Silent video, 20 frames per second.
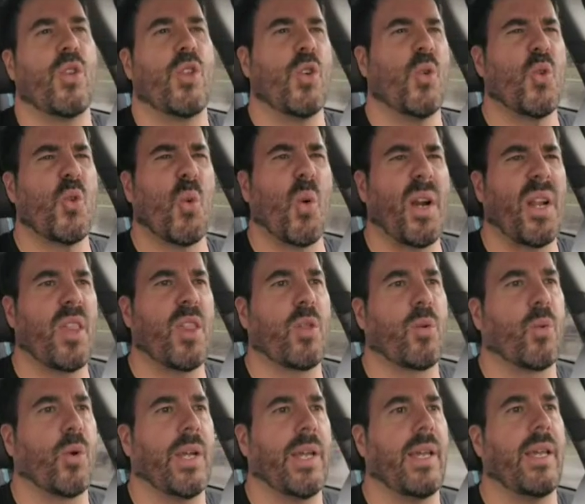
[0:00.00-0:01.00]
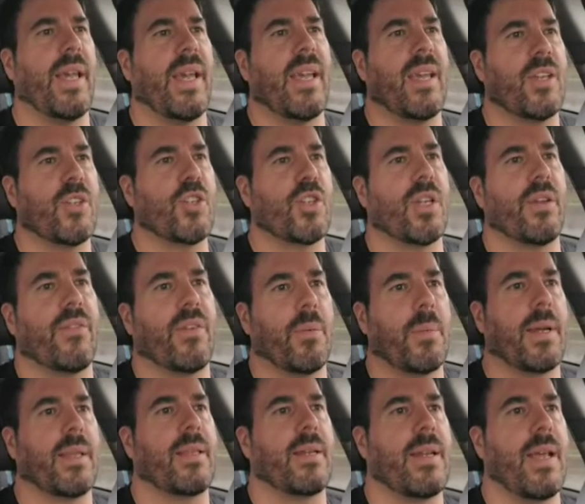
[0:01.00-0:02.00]
223-ish, given
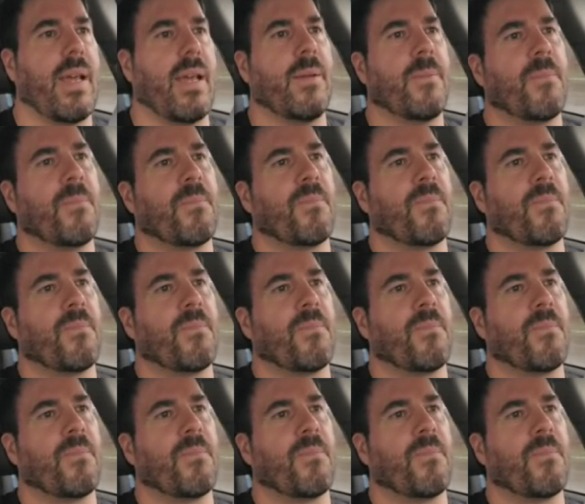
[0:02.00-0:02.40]
about the day.